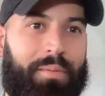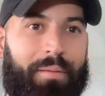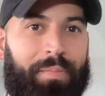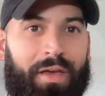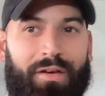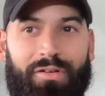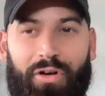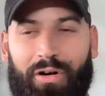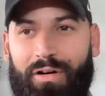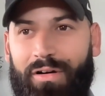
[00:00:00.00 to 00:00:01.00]
But
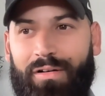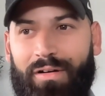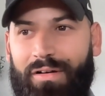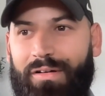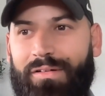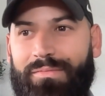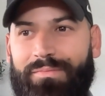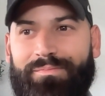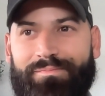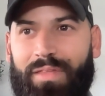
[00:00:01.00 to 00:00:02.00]
our
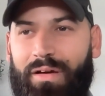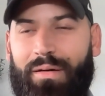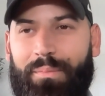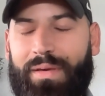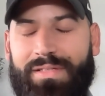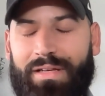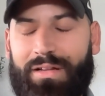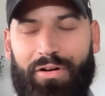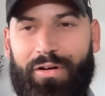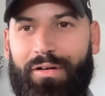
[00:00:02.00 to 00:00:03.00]

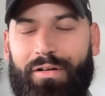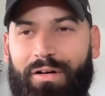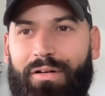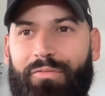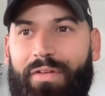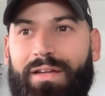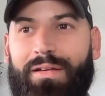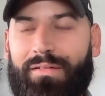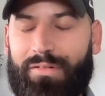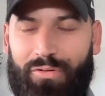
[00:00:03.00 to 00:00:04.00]
basically our
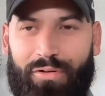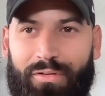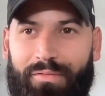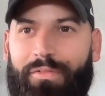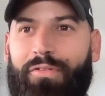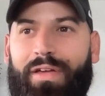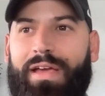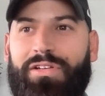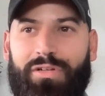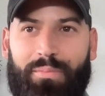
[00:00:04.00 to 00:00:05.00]
vetting or
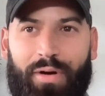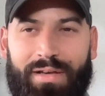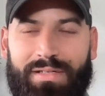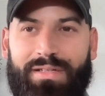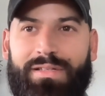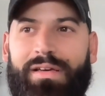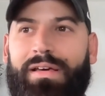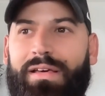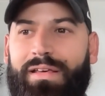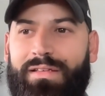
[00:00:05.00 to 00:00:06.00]
verification process
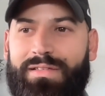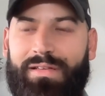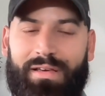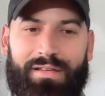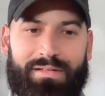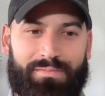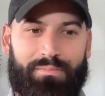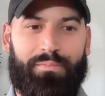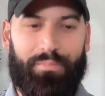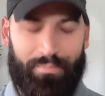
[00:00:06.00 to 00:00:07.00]
is
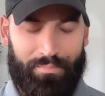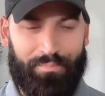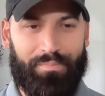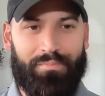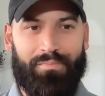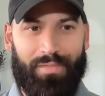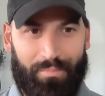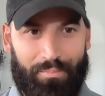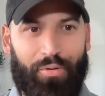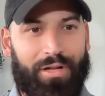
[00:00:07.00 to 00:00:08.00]

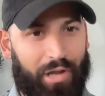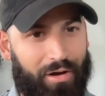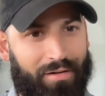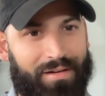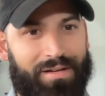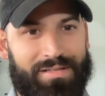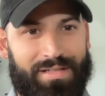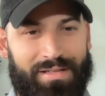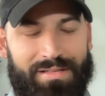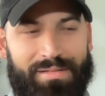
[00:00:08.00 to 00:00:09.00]
pretty long in a
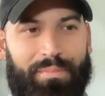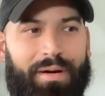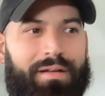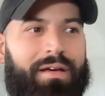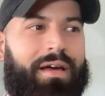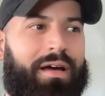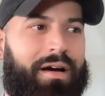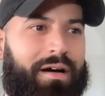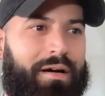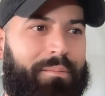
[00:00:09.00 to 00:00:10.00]
sense, but
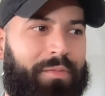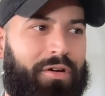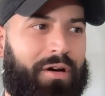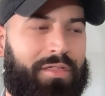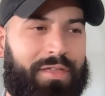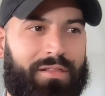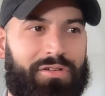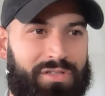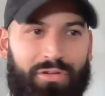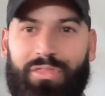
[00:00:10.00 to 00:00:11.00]
I think
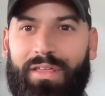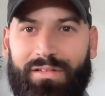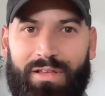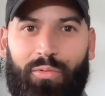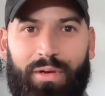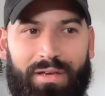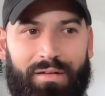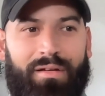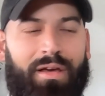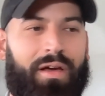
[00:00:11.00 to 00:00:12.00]
there's still things that we
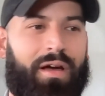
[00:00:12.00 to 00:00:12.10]
can